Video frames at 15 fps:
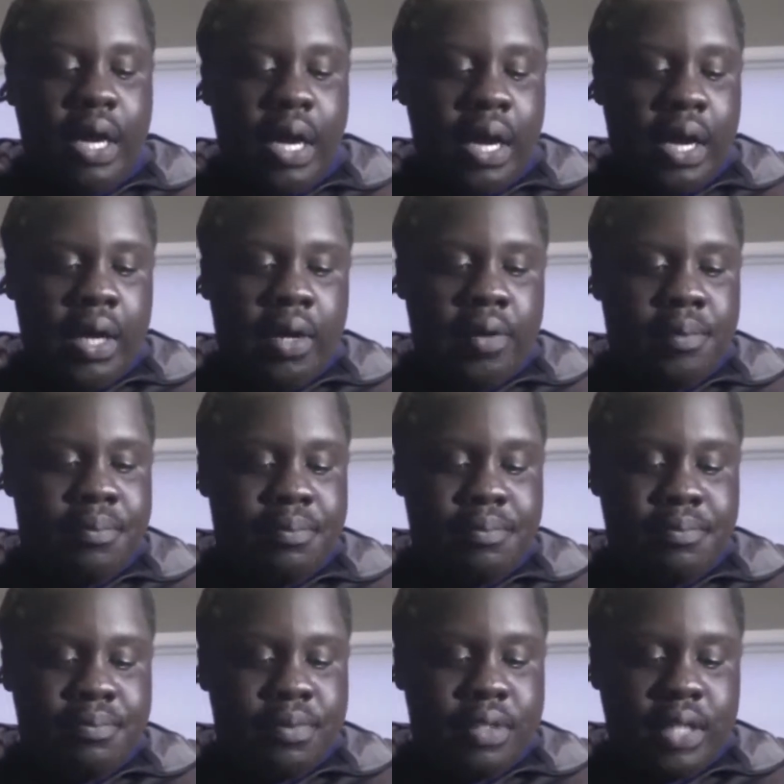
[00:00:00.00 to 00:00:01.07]

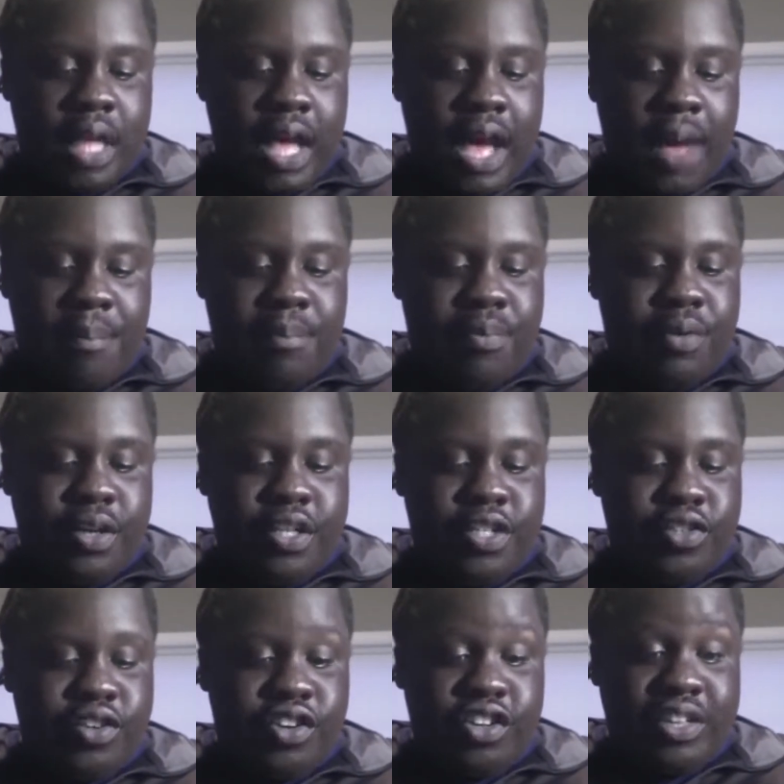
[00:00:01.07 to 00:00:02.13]
I'm pretty
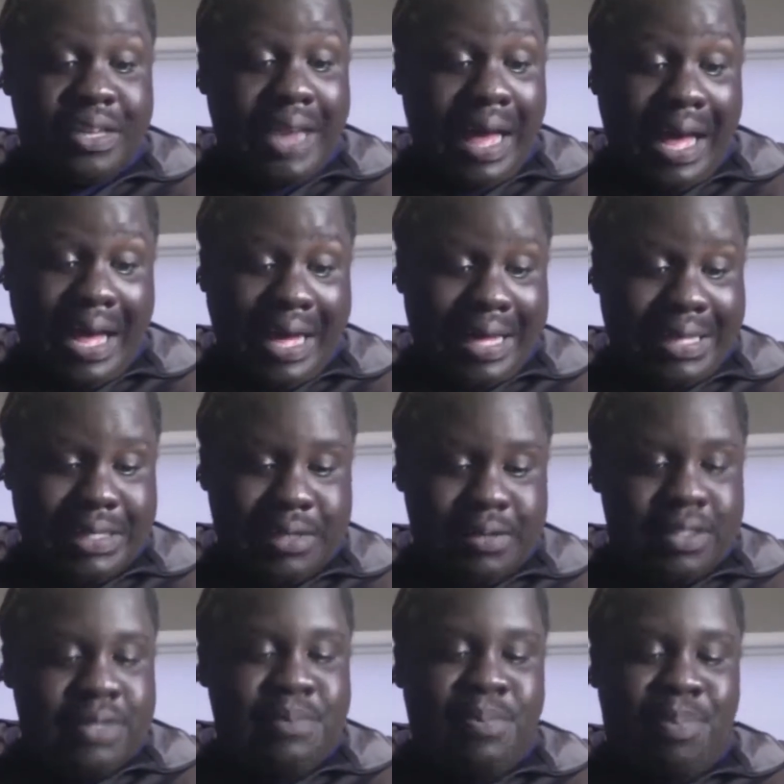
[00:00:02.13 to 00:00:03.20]
sure there's not.
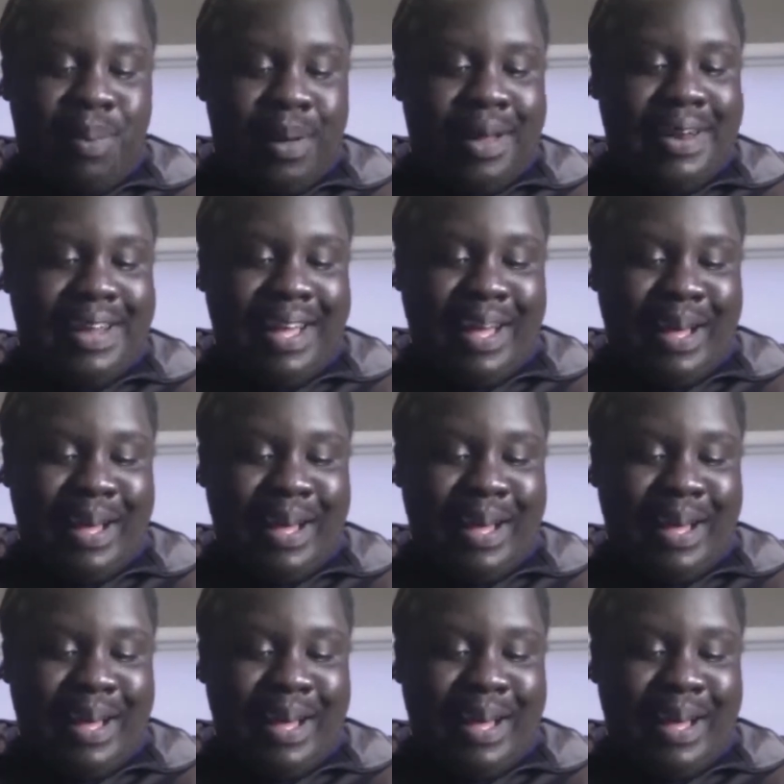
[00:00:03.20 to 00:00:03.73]
But